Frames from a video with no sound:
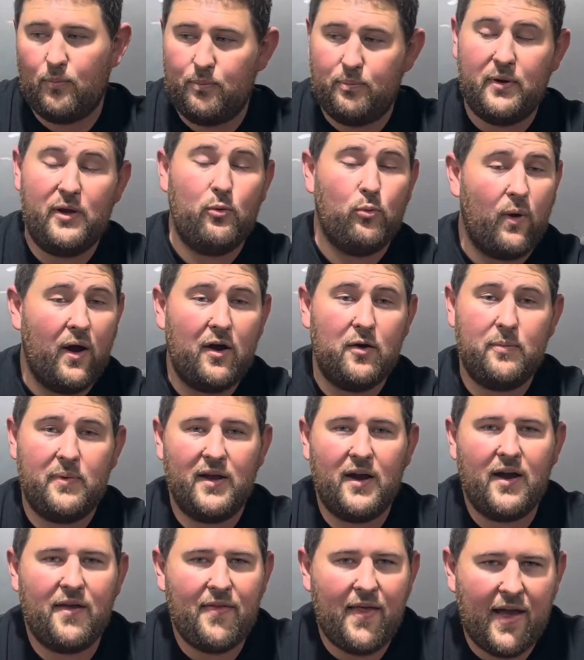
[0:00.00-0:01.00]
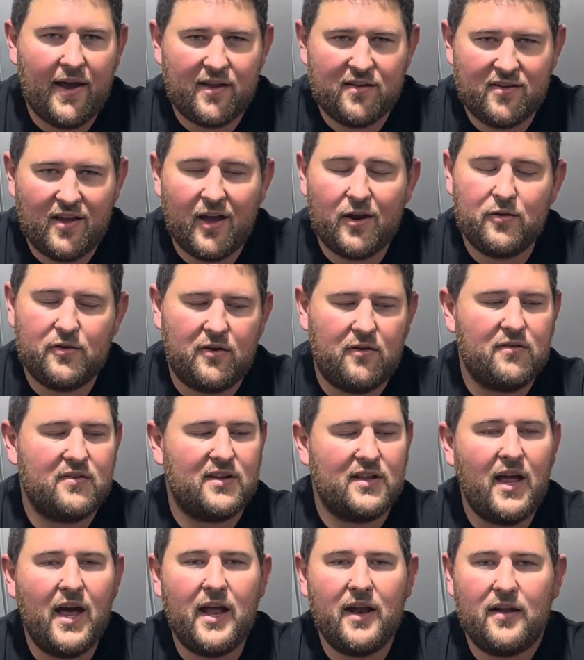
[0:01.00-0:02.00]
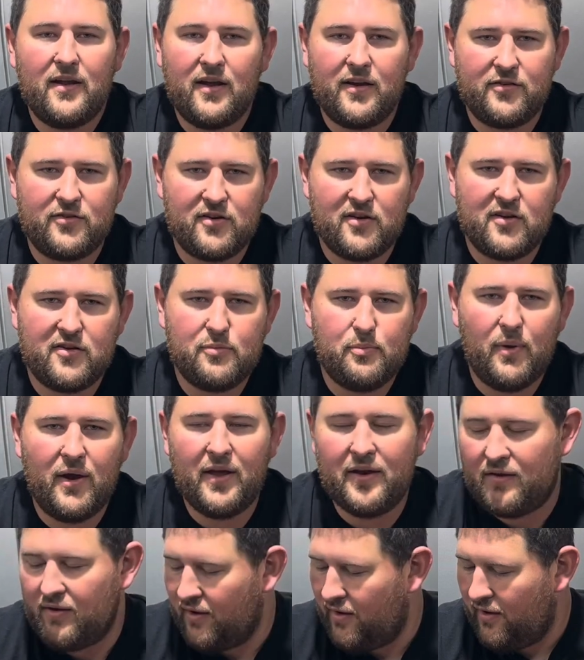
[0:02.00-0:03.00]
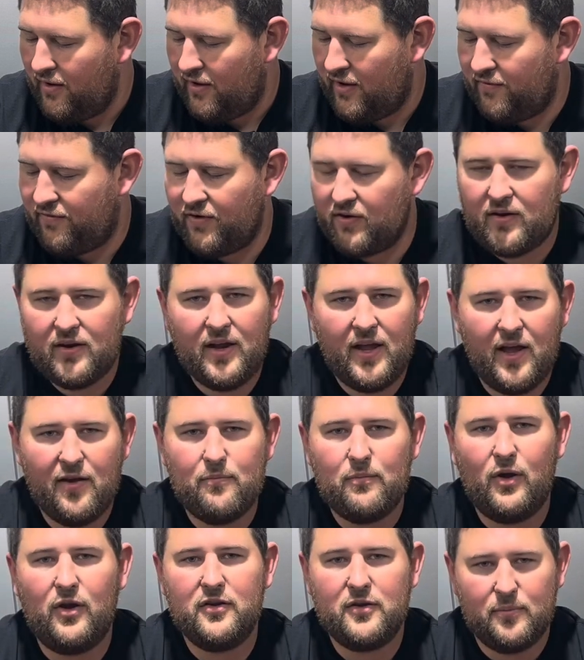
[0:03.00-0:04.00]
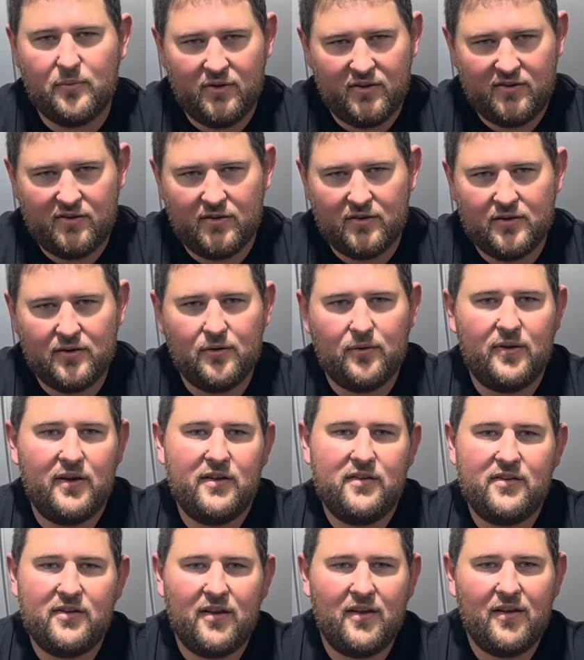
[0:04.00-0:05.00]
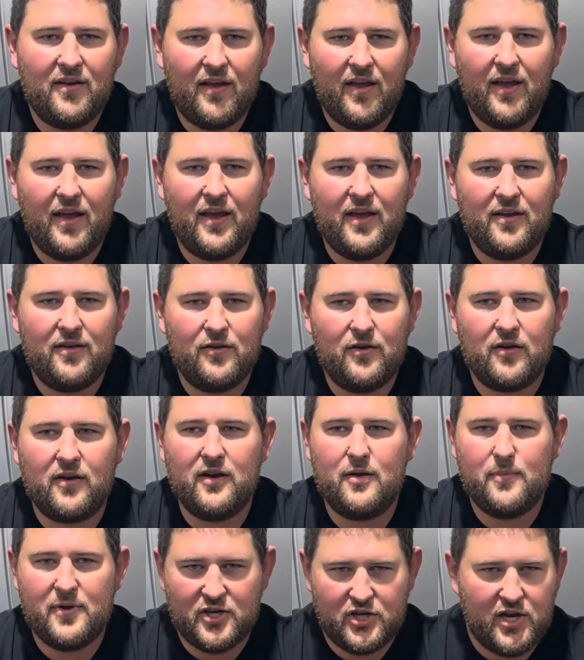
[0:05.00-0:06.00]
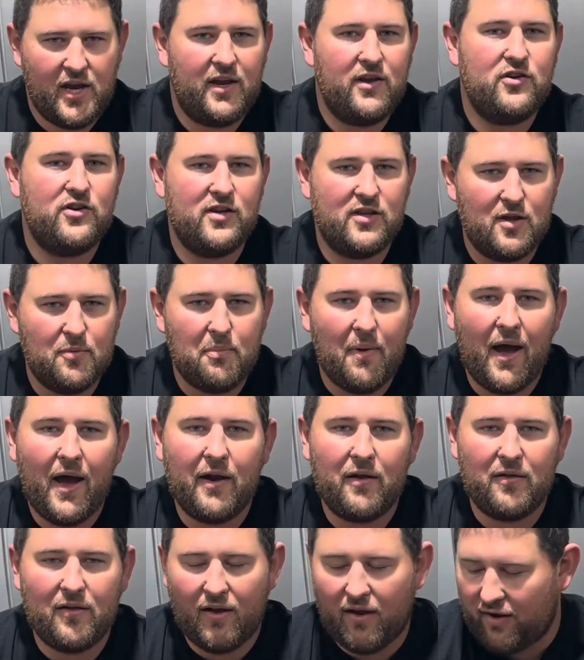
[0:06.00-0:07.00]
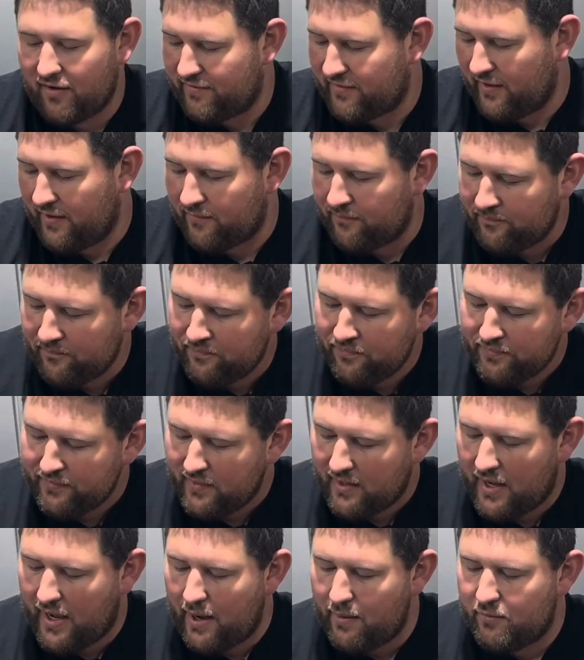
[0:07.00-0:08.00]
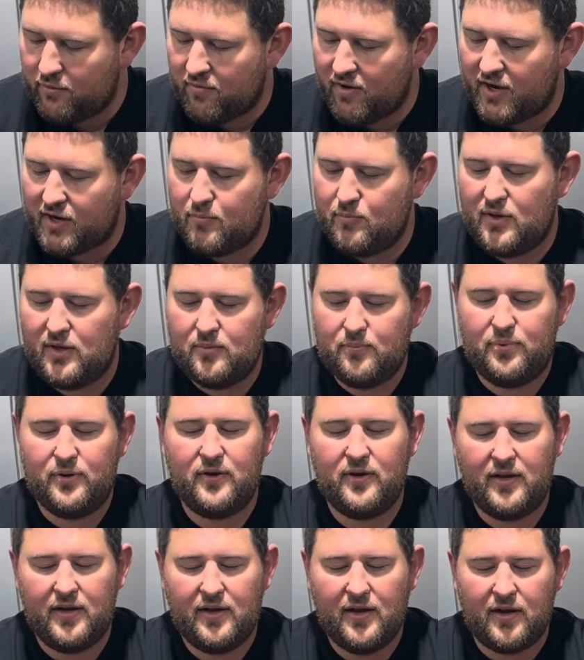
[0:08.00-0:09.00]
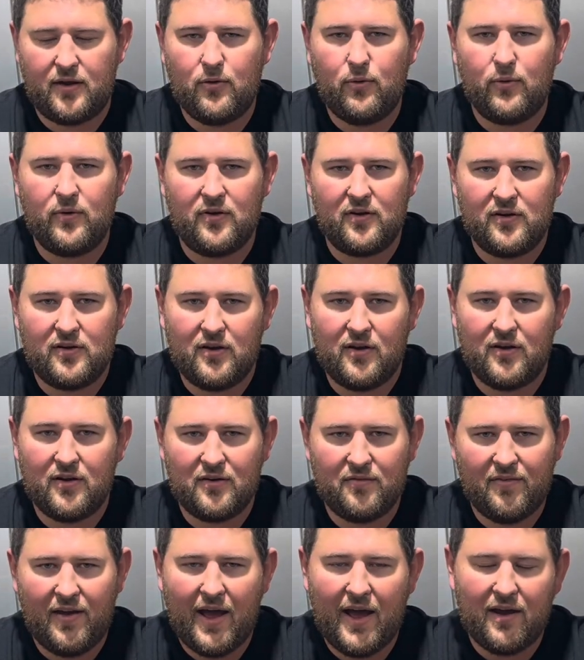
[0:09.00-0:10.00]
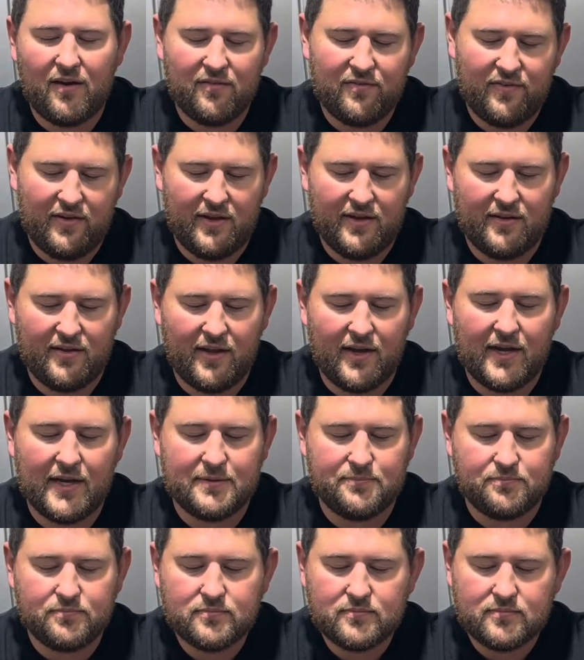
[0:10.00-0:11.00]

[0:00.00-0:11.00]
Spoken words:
be well beyond that, because I don't use a lot of nitrous, but if you're gonna have multiple solenoids and you're gonna be changing the bottle often, I would recommend putting a quarter turn valve in line.